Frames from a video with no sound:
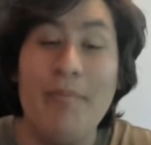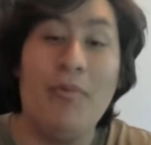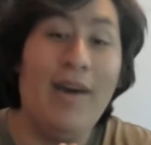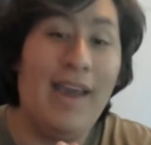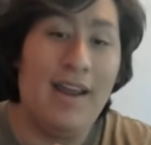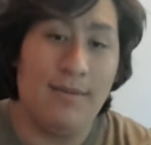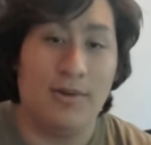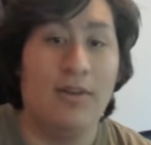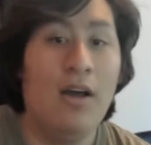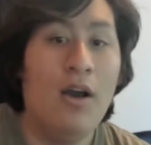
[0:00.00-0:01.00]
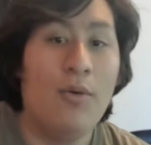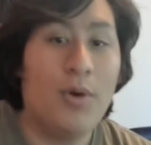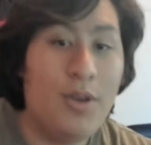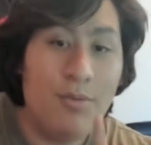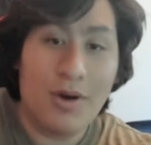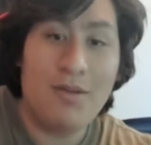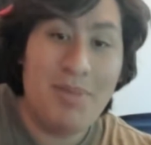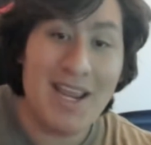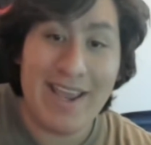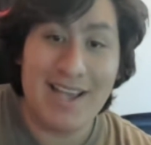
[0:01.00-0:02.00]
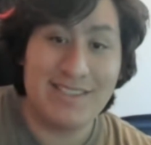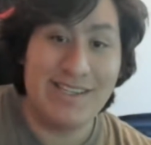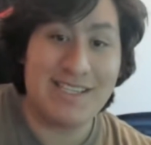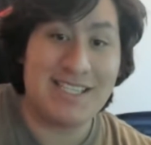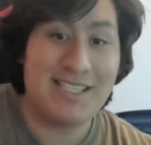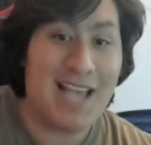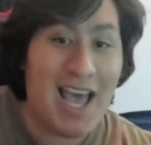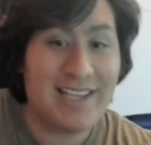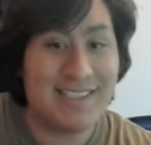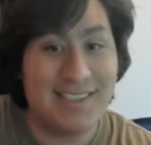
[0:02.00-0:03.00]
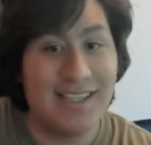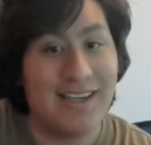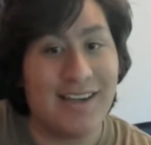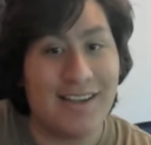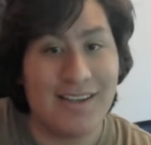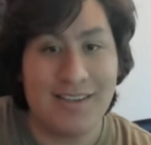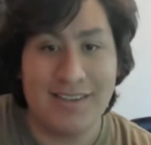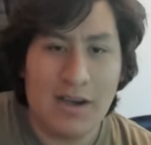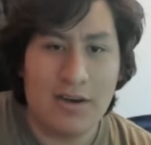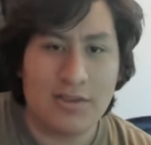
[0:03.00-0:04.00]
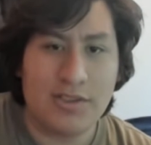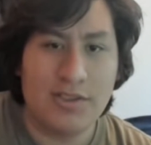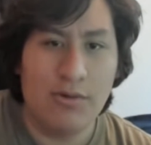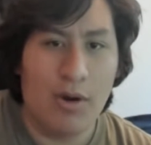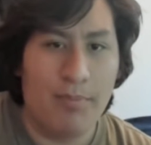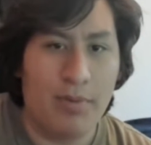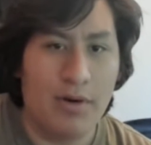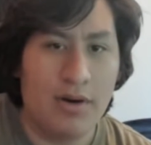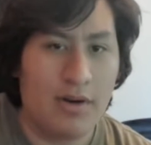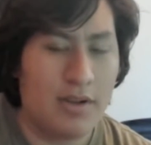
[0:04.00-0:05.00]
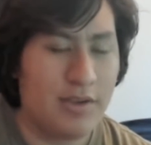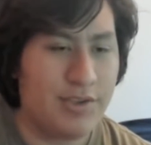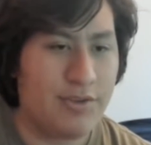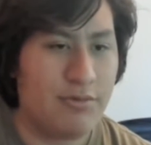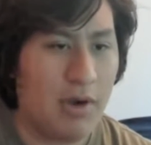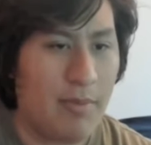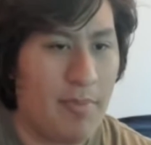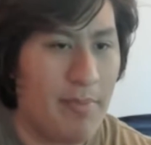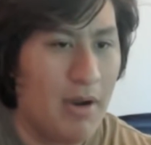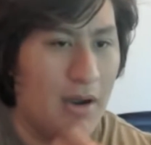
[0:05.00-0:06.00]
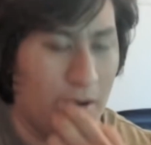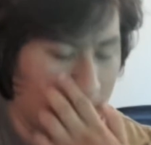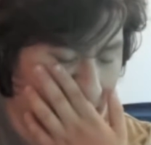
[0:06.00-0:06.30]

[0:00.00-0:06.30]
what animal would you want to pick as an assassin? Oh shoot, a bird that just drops bombs.